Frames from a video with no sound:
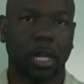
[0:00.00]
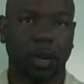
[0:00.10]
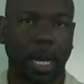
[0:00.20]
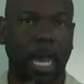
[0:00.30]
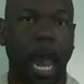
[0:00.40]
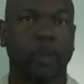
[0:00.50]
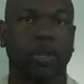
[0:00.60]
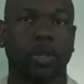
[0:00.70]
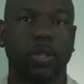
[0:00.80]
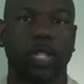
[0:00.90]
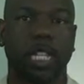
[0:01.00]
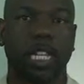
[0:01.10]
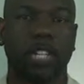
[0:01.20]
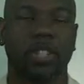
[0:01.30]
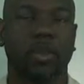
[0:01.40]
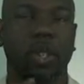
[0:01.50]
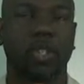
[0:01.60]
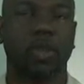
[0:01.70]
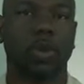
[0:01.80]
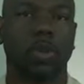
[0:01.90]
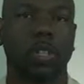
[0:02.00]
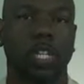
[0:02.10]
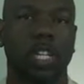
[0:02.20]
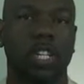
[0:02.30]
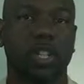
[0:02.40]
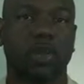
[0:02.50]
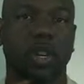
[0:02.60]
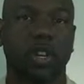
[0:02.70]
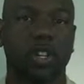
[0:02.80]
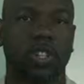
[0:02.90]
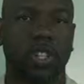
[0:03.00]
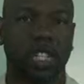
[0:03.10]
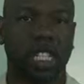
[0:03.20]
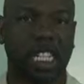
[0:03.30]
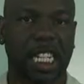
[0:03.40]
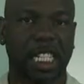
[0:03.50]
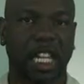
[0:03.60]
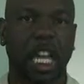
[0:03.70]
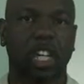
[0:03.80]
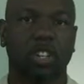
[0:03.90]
you want to capture those leads, you want to store those leads, you want to nurture those leads.